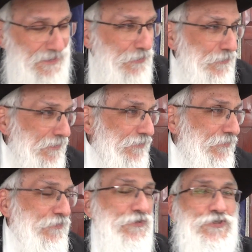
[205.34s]
how to
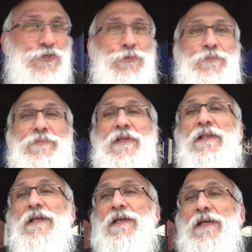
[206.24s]
live as a Jew.
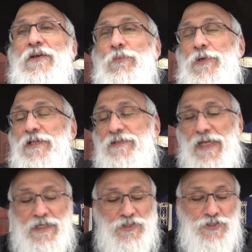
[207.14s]
When you
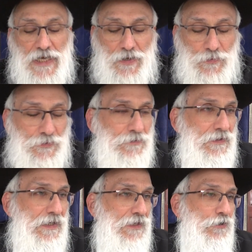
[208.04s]
take a shower,
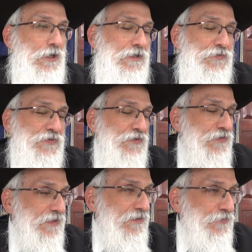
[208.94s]
halacha says
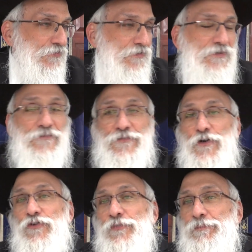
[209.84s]
like this, the
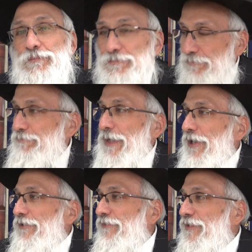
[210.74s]
first
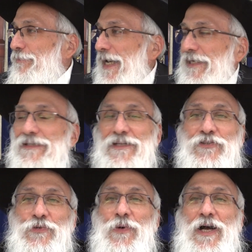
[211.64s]
part of your body
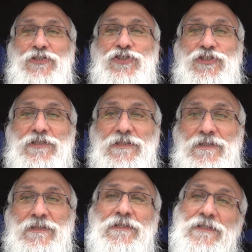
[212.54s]
that you wash
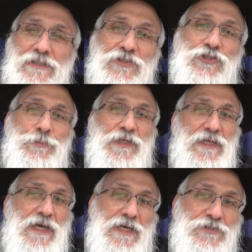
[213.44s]
should be
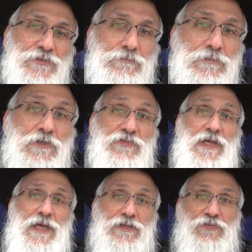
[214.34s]
the head, because
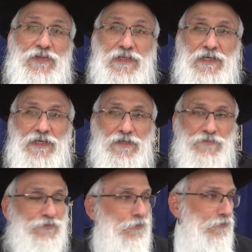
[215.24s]
the head is the king
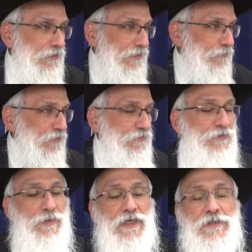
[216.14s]
of all the limbs of
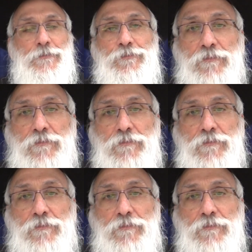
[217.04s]
the body.